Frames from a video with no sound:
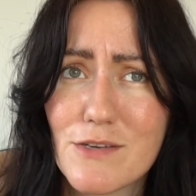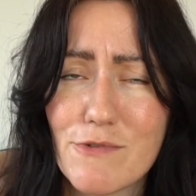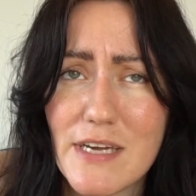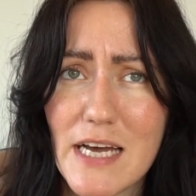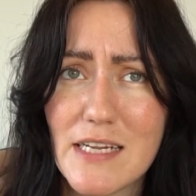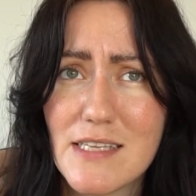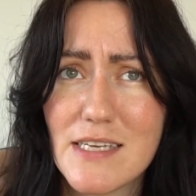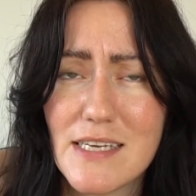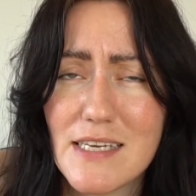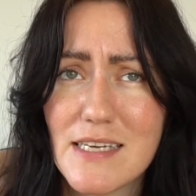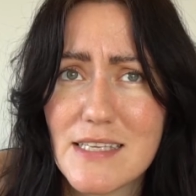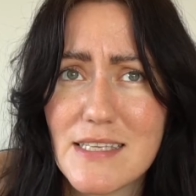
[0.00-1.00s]
reality
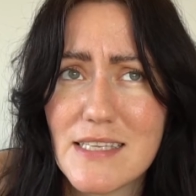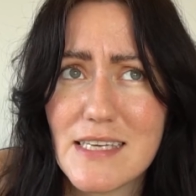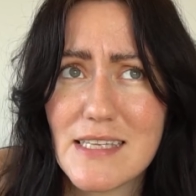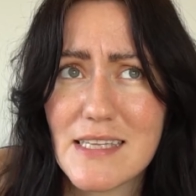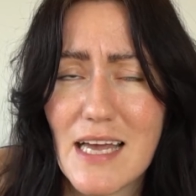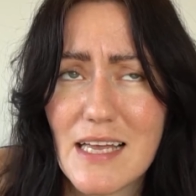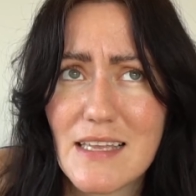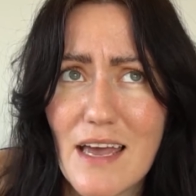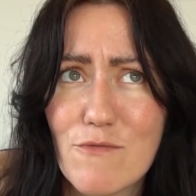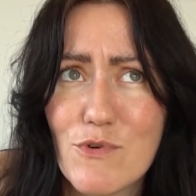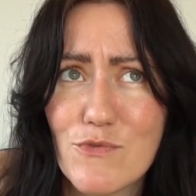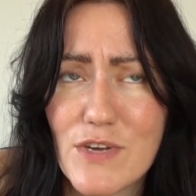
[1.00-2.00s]
is that not
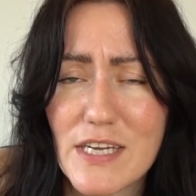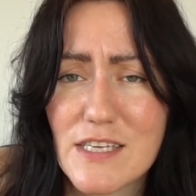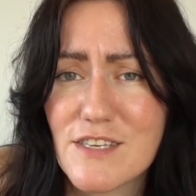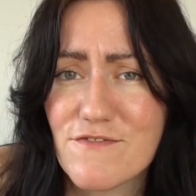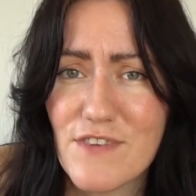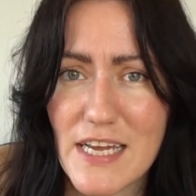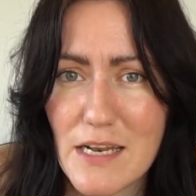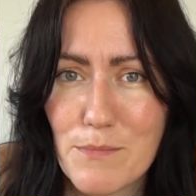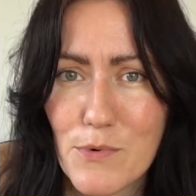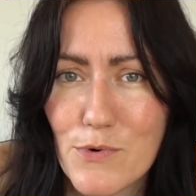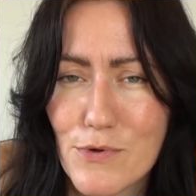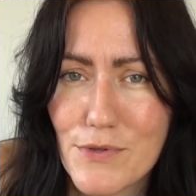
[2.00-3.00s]
everything is
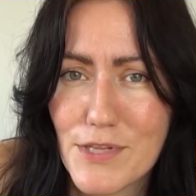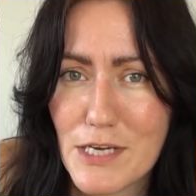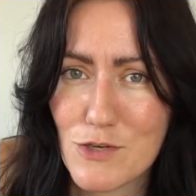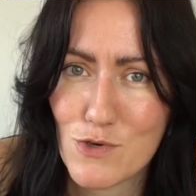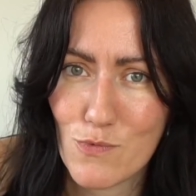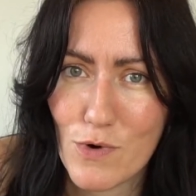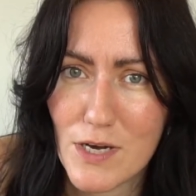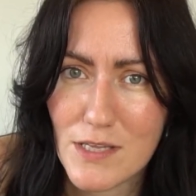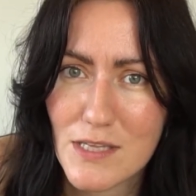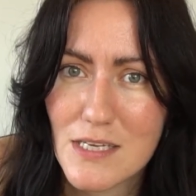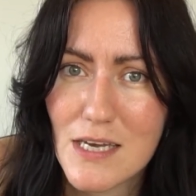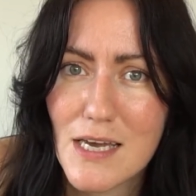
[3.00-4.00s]
available that you
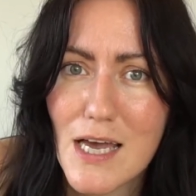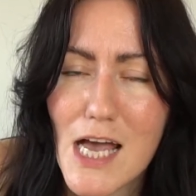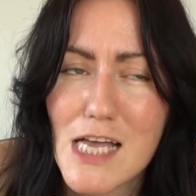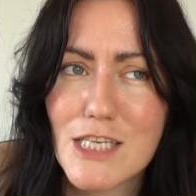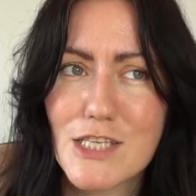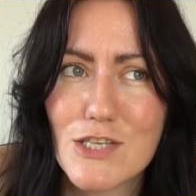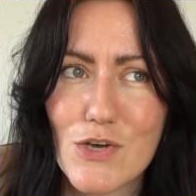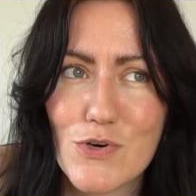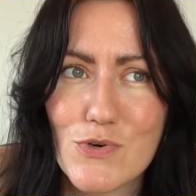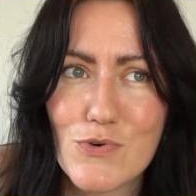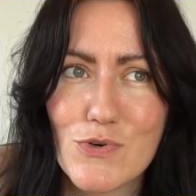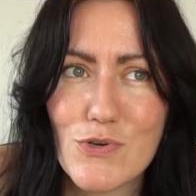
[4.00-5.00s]
want.
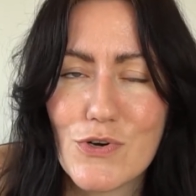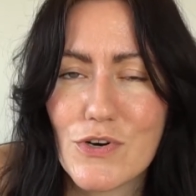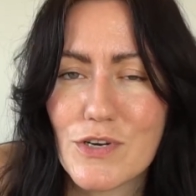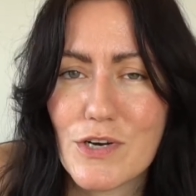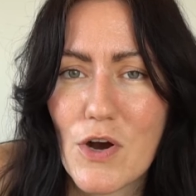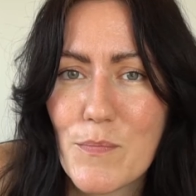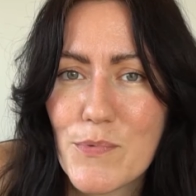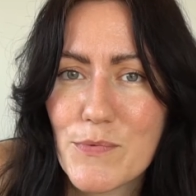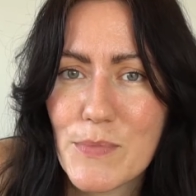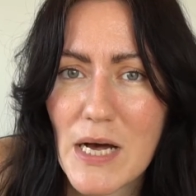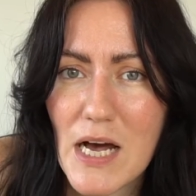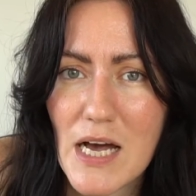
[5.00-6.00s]
So you're gonna
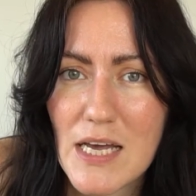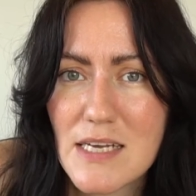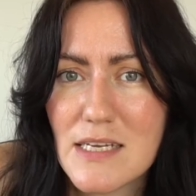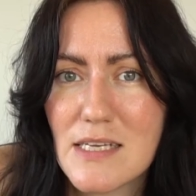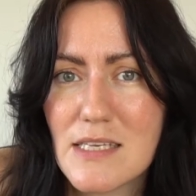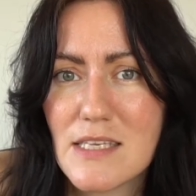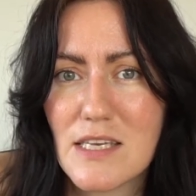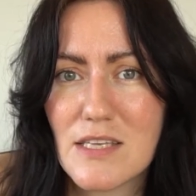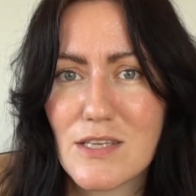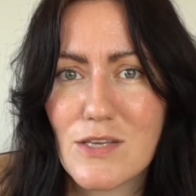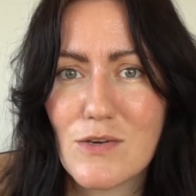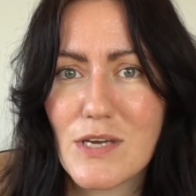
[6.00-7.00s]
compromise
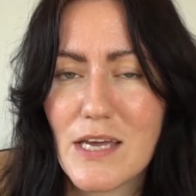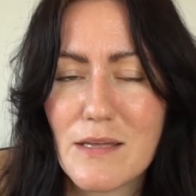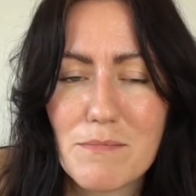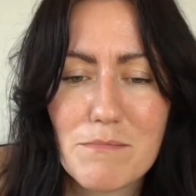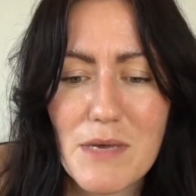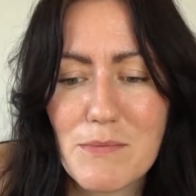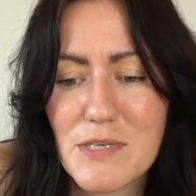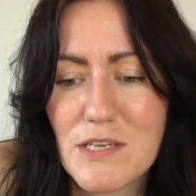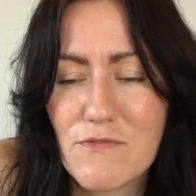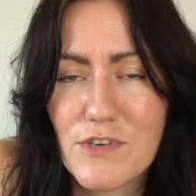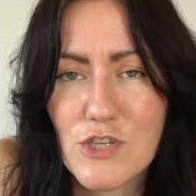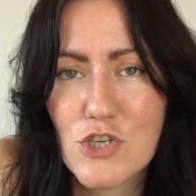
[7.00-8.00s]
and you get maybe
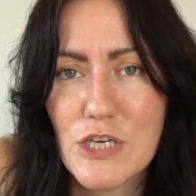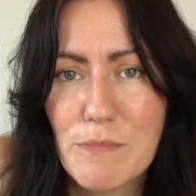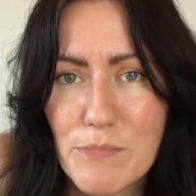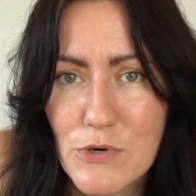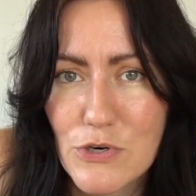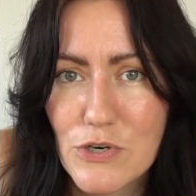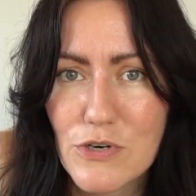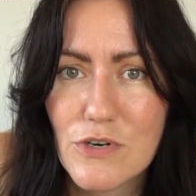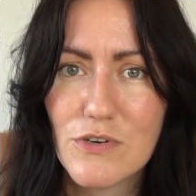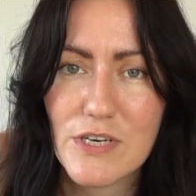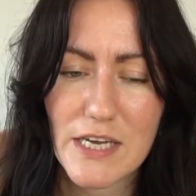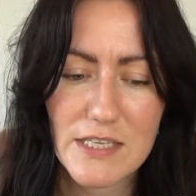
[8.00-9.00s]
something cheaper, or
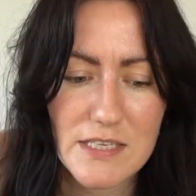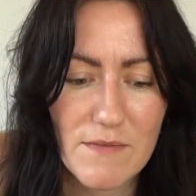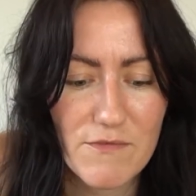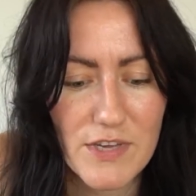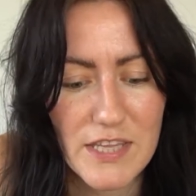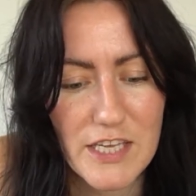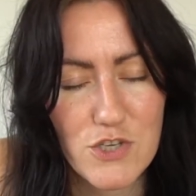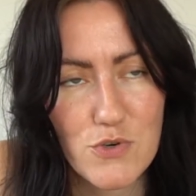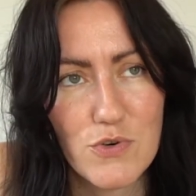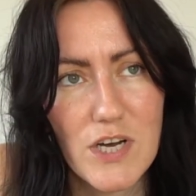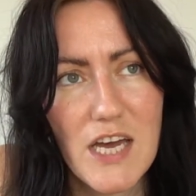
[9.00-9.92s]
you get something that you